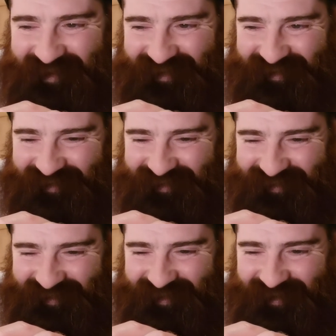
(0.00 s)

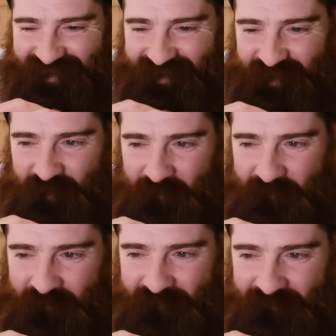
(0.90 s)

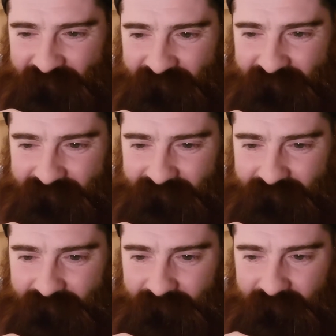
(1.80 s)

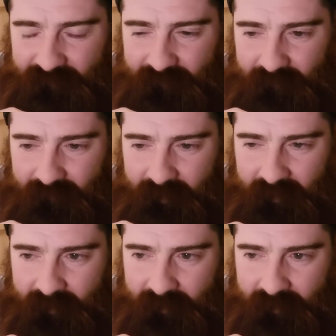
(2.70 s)
Nothing is said.